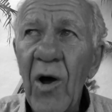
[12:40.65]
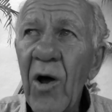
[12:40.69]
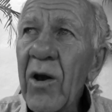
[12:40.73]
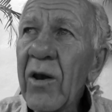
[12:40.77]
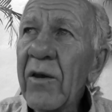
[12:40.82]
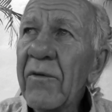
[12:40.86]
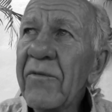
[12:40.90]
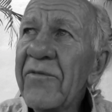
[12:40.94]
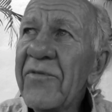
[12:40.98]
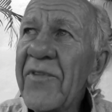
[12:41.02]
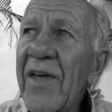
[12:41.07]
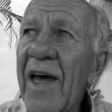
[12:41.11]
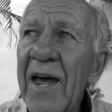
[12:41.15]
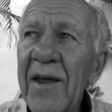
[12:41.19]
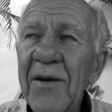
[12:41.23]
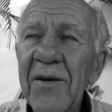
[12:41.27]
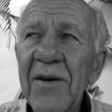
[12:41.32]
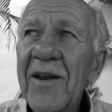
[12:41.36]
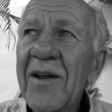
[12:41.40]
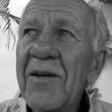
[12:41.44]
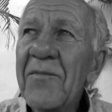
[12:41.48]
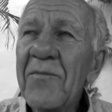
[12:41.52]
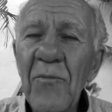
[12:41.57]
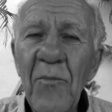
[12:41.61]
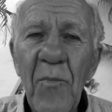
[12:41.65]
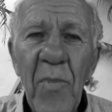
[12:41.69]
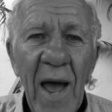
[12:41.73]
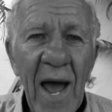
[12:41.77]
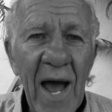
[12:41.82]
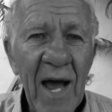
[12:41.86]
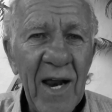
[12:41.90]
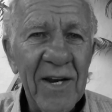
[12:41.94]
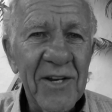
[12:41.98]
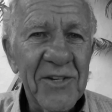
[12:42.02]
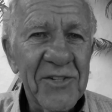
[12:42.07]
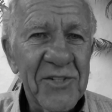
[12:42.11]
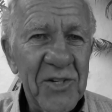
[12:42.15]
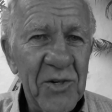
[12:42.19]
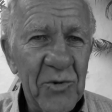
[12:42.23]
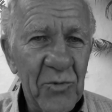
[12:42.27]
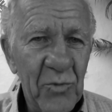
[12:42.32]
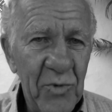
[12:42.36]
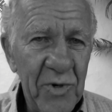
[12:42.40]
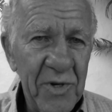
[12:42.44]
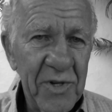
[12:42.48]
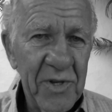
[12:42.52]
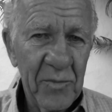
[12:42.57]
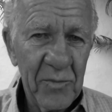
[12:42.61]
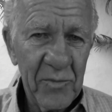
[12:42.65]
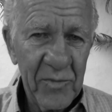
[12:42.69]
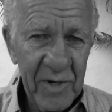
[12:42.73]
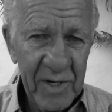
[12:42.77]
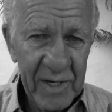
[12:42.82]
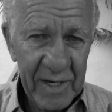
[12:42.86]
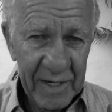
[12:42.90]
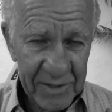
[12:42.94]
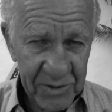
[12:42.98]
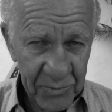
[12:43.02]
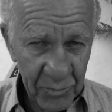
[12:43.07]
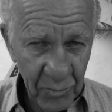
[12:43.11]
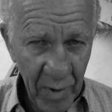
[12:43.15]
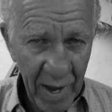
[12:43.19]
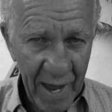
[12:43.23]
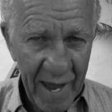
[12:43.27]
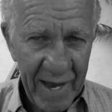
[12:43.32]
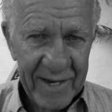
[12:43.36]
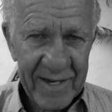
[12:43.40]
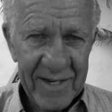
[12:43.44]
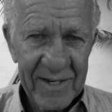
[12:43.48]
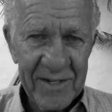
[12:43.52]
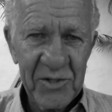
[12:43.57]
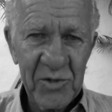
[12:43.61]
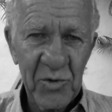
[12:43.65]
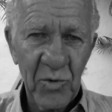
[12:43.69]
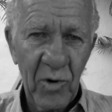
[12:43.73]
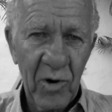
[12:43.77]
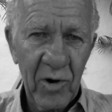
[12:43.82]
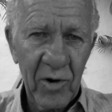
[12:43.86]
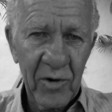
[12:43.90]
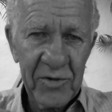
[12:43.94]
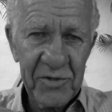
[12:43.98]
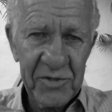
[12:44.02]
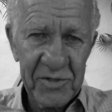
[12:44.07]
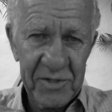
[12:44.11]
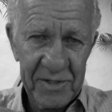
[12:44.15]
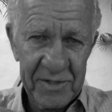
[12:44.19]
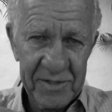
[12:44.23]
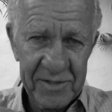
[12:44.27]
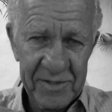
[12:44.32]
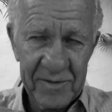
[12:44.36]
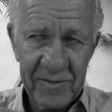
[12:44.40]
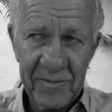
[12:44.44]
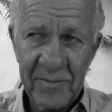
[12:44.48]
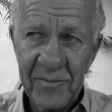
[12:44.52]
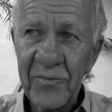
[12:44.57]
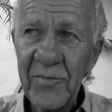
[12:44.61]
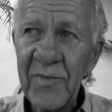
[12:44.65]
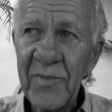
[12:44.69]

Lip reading: of that balance and rhythm gets back into our system,